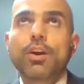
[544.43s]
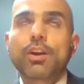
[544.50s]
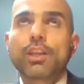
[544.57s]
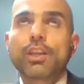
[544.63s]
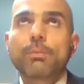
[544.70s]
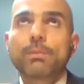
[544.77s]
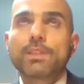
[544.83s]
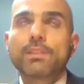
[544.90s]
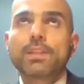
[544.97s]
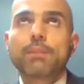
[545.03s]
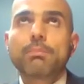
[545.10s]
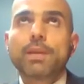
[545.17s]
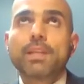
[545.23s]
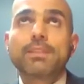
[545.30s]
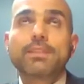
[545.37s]
arguments
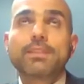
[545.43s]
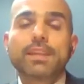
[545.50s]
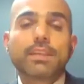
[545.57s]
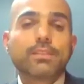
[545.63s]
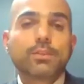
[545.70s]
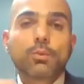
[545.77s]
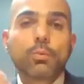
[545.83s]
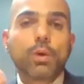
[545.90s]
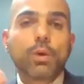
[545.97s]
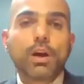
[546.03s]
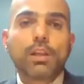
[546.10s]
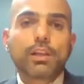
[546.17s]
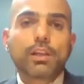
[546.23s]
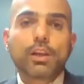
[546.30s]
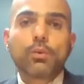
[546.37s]
that made sense a
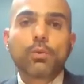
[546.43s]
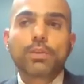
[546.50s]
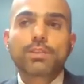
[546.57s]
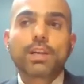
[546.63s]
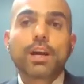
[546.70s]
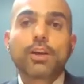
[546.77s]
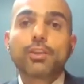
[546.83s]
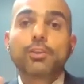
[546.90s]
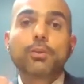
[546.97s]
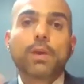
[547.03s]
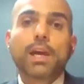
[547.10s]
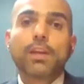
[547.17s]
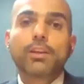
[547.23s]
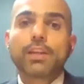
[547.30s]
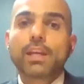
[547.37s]
while ago was how you
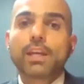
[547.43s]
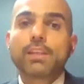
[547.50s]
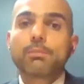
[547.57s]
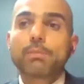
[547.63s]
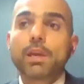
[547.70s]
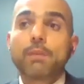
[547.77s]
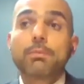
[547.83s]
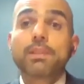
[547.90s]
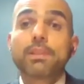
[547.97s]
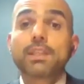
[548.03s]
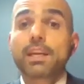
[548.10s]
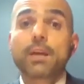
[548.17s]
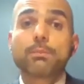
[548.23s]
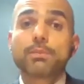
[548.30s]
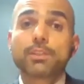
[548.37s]
allocate a payment
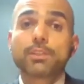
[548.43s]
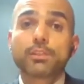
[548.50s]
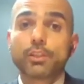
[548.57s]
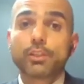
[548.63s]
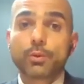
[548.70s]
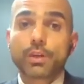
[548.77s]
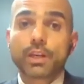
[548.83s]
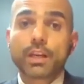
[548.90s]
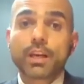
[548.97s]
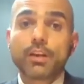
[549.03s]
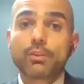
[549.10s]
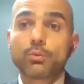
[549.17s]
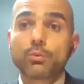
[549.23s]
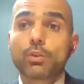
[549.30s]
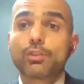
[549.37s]
that comes into your
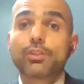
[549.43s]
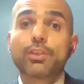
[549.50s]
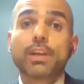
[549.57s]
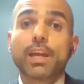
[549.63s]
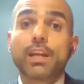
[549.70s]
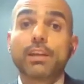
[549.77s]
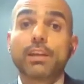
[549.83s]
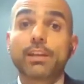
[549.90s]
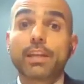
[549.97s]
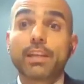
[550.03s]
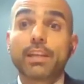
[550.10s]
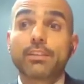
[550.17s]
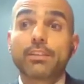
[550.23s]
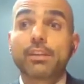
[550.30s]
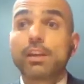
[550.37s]
account, what you
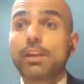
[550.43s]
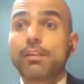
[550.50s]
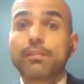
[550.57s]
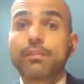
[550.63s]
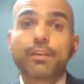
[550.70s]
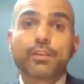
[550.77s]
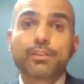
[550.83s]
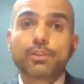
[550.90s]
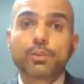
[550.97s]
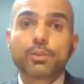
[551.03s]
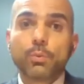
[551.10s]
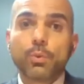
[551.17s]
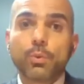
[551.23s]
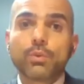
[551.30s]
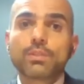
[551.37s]
allocated first
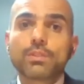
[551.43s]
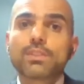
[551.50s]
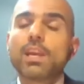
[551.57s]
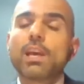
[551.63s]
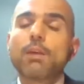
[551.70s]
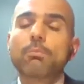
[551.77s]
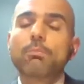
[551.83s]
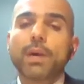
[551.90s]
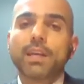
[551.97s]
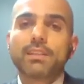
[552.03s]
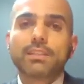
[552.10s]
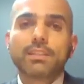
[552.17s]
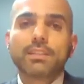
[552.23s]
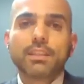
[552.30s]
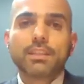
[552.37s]
towards.
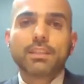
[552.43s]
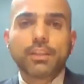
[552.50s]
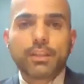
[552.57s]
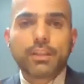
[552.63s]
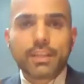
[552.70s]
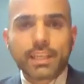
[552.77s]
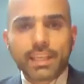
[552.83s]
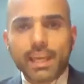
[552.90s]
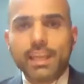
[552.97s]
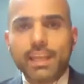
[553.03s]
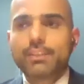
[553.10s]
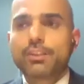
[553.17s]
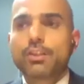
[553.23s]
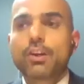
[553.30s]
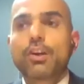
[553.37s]
But you know,
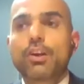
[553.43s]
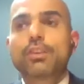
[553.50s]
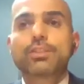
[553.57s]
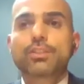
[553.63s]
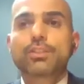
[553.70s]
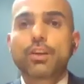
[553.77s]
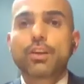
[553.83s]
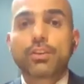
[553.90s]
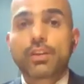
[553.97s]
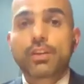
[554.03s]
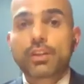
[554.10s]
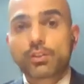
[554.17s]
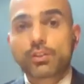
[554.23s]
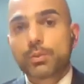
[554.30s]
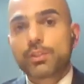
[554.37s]
again, you can't just go
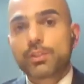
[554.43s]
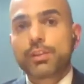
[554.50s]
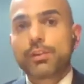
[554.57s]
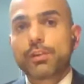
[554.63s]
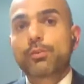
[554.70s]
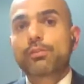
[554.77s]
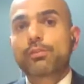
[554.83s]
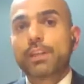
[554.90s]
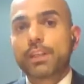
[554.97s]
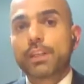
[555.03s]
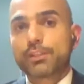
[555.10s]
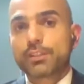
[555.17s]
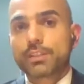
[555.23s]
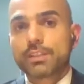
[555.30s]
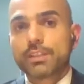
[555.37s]
around switching off
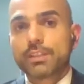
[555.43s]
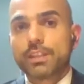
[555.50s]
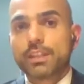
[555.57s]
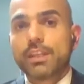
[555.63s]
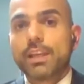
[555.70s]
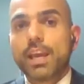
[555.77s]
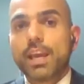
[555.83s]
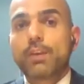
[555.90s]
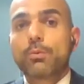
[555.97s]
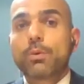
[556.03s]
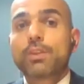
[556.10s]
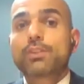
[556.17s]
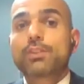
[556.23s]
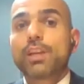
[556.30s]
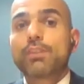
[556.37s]
electricity. And
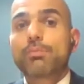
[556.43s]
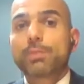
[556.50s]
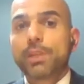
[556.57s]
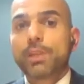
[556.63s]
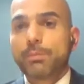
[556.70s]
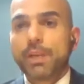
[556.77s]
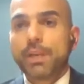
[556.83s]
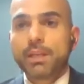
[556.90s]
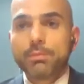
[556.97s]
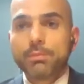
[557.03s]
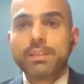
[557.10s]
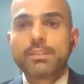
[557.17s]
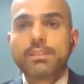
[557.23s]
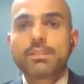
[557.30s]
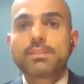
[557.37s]
once you have prepaid
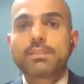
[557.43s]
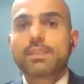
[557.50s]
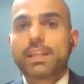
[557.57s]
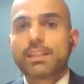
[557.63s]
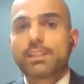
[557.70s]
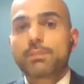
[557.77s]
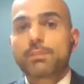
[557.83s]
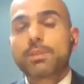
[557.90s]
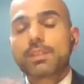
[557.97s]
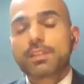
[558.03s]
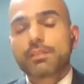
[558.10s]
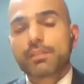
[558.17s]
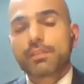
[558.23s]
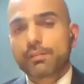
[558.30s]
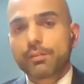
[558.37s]
meters, that's
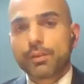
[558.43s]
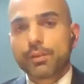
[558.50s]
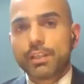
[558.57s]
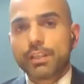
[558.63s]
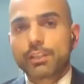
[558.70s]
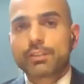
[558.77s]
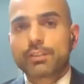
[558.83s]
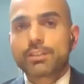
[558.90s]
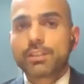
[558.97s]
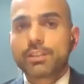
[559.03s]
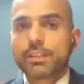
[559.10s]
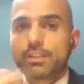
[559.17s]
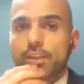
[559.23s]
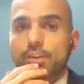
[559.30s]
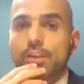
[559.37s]
specific for
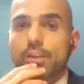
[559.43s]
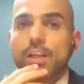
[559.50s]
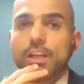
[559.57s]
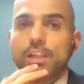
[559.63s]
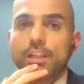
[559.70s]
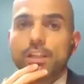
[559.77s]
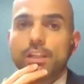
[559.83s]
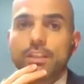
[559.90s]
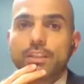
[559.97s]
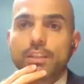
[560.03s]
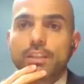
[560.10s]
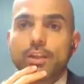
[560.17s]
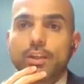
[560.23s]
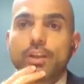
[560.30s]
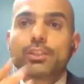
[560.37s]
electricity. So the
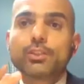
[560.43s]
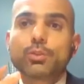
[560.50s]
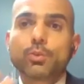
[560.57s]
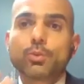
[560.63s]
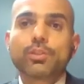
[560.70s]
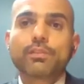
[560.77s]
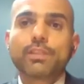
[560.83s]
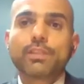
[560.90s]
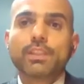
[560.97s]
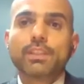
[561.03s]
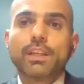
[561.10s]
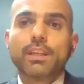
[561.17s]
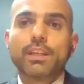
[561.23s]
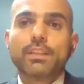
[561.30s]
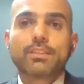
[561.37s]
long and short of it
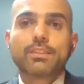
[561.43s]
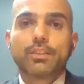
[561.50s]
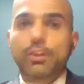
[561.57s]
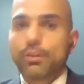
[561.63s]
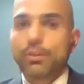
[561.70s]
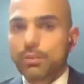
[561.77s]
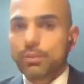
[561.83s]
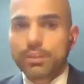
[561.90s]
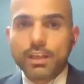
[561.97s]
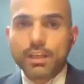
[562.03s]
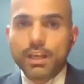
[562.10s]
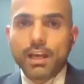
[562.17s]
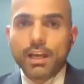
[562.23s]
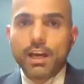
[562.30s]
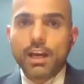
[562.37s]
is no.
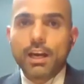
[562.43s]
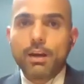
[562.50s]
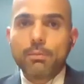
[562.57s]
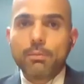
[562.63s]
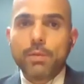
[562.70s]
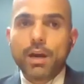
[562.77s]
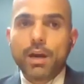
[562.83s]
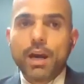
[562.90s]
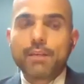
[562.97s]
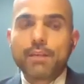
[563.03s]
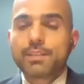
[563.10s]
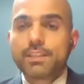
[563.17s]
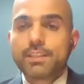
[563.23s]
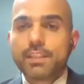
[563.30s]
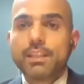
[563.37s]
Um, I've
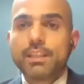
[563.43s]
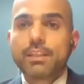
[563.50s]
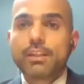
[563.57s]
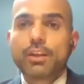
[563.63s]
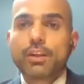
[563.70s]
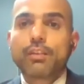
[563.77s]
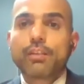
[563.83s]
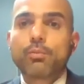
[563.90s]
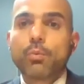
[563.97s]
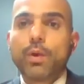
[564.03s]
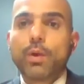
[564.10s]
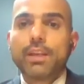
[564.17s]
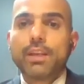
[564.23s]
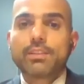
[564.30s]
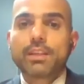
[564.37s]
seen a lot of
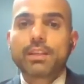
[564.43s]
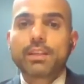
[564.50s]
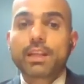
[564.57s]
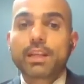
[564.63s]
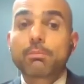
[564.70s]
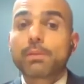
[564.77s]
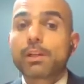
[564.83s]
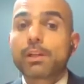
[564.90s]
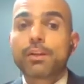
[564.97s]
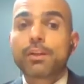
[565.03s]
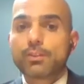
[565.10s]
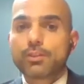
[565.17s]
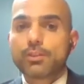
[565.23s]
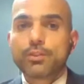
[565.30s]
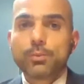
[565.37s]
ways that come
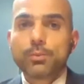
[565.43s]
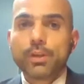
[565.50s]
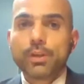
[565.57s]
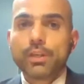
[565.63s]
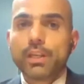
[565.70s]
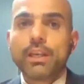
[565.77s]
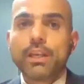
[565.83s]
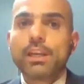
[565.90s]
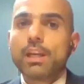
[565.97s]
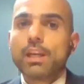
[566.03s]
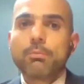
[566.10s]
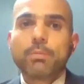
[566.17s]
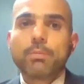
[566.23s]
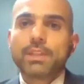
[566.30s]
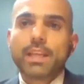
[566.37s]
close to working,
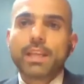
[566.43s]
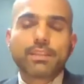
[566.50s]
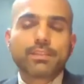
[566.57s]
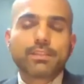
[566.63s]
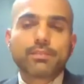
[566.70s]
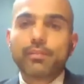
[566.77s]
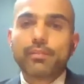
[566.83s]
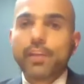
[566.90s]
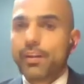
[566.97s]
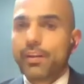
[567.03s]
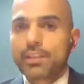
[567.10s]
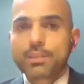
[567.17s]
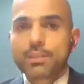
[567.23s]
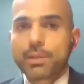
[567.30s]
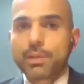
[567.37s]
but that's very
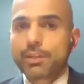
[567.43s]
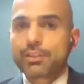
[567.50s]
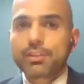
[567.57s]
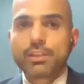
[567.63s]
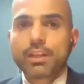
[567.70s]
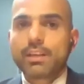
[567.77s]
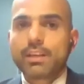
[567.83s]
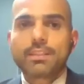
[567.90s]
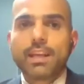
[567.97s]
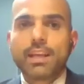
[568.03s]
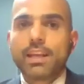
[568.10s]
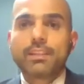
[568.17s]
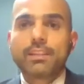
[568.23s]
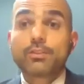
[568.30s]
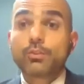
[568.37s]
specialized
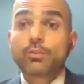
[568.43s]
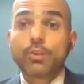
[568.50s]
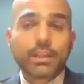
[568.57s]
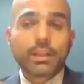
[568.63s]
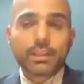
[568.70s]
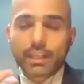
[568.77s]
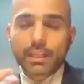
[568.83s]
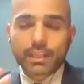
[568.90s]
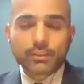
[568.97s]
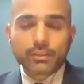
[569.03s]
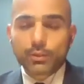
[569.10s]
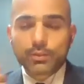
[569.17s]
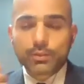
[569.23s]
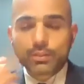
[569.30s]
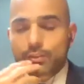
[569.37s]
and it's not like i
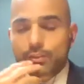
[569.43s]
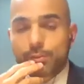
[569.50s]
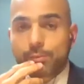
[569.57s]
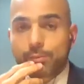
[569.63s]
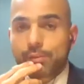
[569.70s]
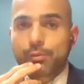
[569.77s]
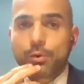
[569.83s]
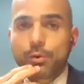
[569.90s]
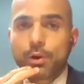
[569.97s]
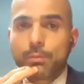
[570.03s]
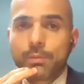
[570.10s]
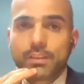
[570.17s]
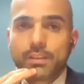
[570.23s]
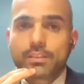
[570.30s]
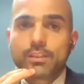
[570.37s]
told solomon before i
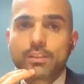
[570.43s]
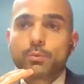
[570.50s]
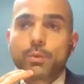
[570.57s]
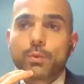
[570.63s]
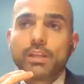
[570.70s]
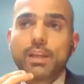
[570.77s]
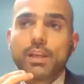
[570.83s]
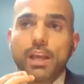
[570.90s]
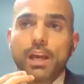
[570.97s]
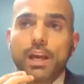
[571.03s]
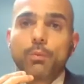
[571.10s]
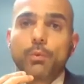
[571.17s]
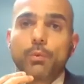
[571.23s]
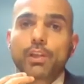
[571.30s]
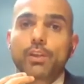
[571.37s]
mean this is when
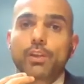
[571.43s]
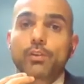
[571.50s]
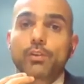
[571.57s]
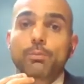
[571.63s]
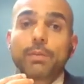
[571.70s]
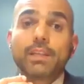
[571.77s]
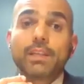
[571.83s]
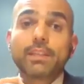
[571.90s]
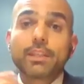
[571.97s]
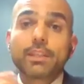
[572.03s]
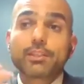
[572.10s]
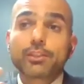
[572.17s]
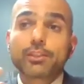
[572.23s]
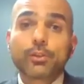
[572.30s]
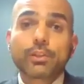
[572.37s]
i'm working with my
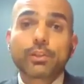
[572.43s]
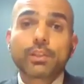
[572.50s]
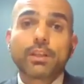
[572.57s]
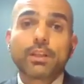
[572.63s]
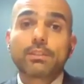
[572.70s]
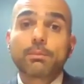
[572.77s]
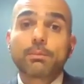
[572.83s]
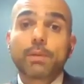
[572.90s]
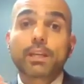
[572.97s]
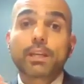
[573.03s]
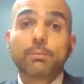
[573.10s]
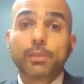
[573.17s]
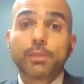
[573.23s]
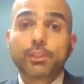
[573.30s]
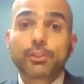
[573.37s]
industrial clients and my
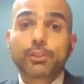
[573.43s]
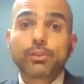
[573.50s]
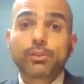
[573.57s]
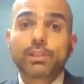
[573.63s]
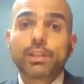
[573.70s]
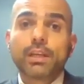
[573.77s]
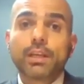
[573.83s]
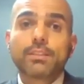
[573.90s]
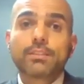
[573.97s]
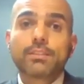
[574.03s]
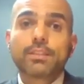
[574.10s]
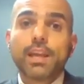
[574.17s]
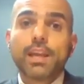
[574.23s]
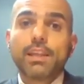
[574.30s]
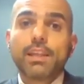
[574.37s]
commercial clients
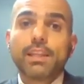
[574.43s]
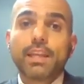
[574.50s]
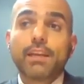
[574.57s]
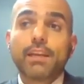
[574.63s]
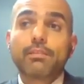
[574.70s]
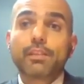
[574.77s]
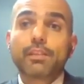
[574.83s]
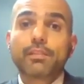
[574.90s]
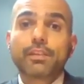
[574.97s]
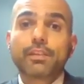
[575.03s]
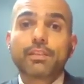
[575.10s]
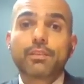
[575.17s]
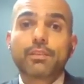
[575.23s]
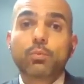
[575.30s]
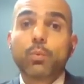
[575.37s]
that have
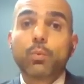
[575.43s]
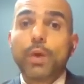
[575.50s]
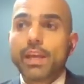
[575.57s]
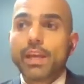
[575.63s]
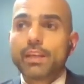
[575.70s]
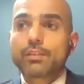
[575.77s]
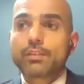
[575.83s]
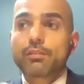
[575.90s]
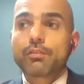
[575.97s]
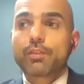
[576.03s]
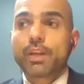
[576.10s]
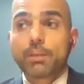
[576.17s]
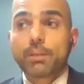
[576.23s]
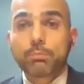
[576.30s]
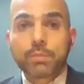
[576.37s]
different ways of
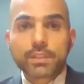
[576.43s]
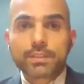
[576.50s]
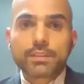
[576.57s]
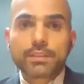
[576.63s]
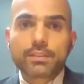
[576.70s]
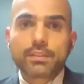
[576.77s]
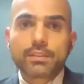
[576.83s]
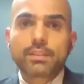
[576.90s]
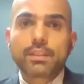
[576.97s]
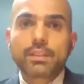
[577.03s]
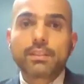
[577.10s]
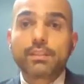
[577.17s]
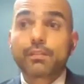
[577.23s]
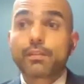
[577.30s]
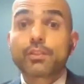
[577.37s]
running businesses
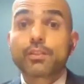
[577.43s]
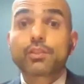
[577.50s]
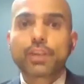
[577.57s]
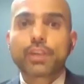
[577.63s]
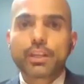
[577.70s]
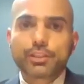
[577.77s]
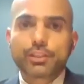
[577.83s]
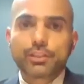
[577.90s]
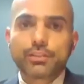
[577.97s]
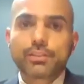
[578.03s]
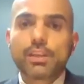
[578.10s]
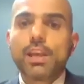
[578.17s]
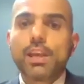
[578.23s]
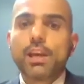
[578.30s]
and different structures